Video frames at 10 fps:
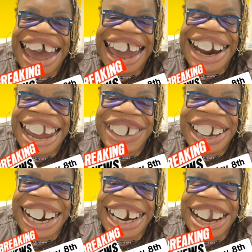That's
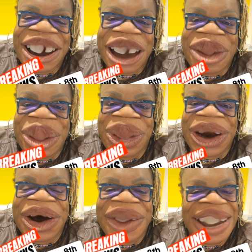why they call me Buki
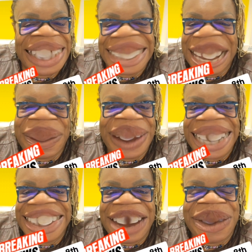Ovasabi.
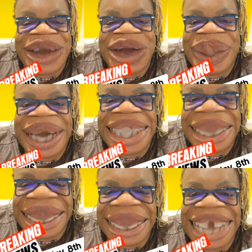I sabi too many
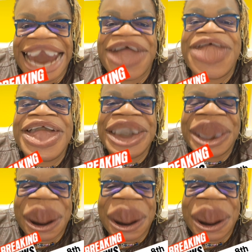things. And they go soon